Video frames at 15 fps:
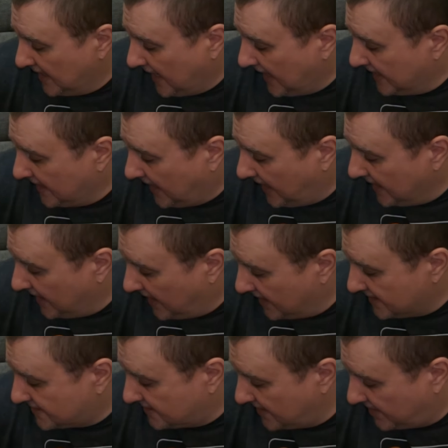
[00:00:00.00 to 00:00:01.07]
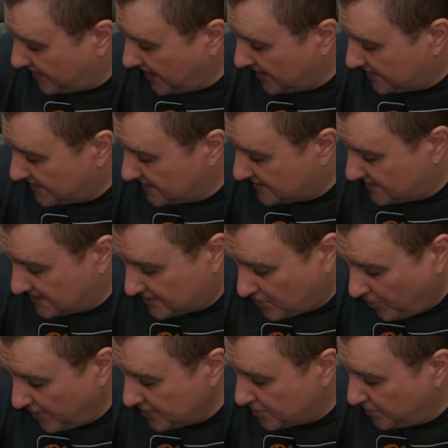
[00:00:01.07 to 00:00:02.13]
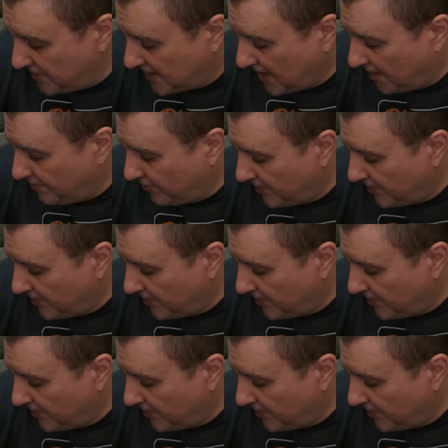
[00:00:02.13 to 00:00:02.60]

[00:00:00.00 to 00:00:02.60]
And I honestly think this is going to become